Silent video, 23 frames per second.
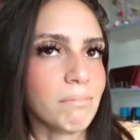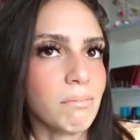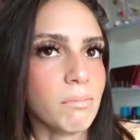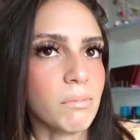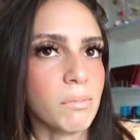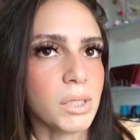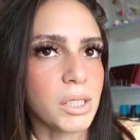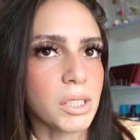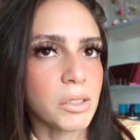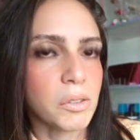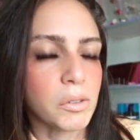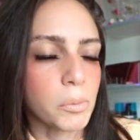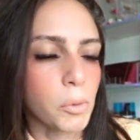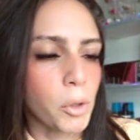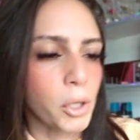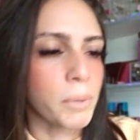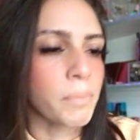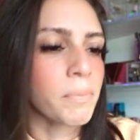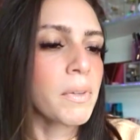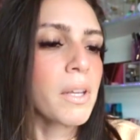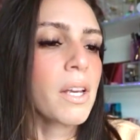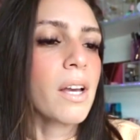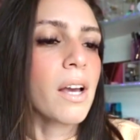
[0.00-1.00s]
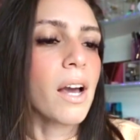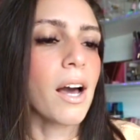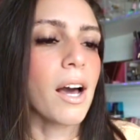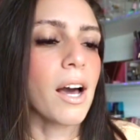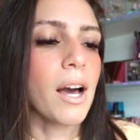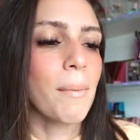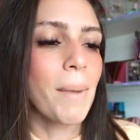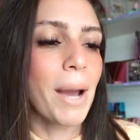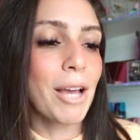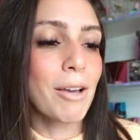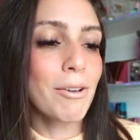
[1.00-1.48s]
we could do more.
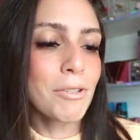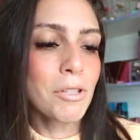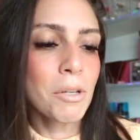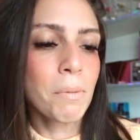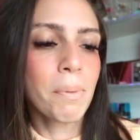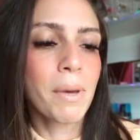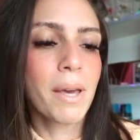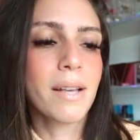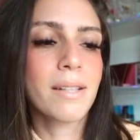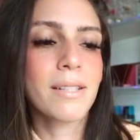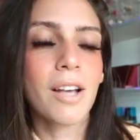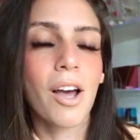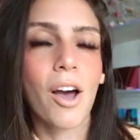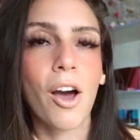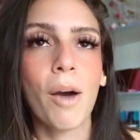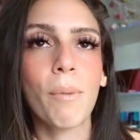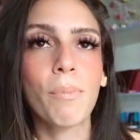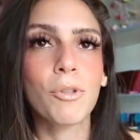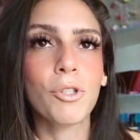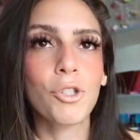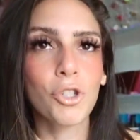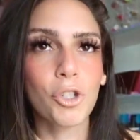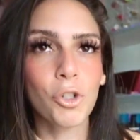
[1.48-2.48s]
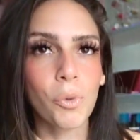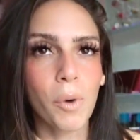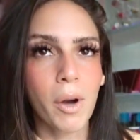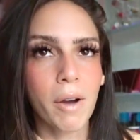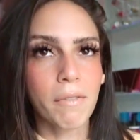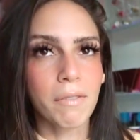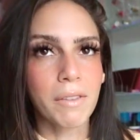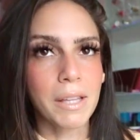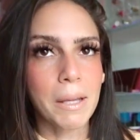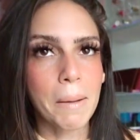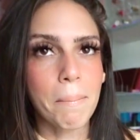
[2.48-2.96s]
Um, I also picked up two
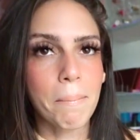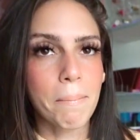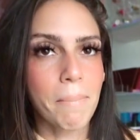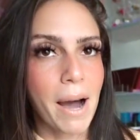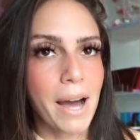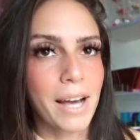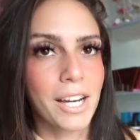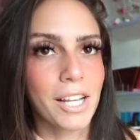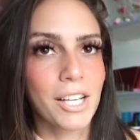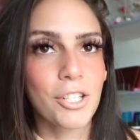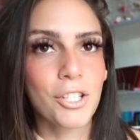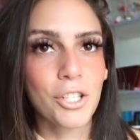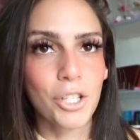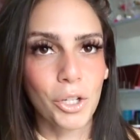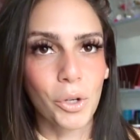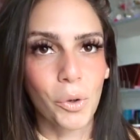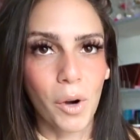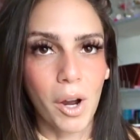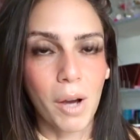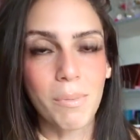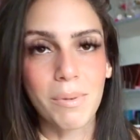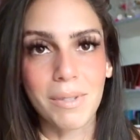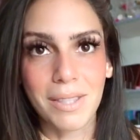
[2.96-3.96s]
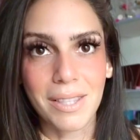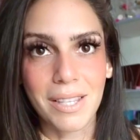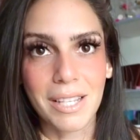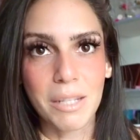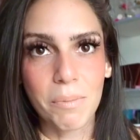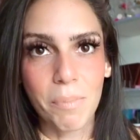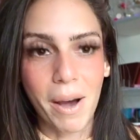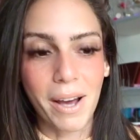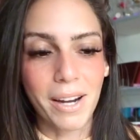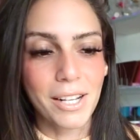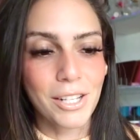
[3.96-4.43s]
of the body scrubs, these
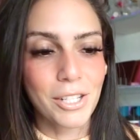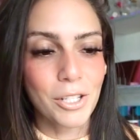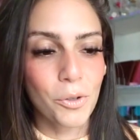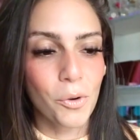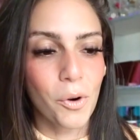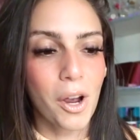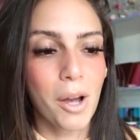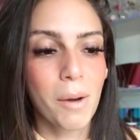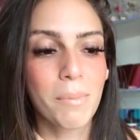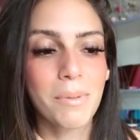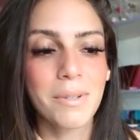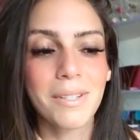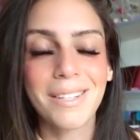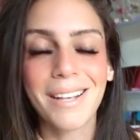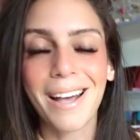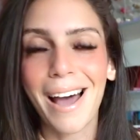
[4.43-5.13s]
body scrubs.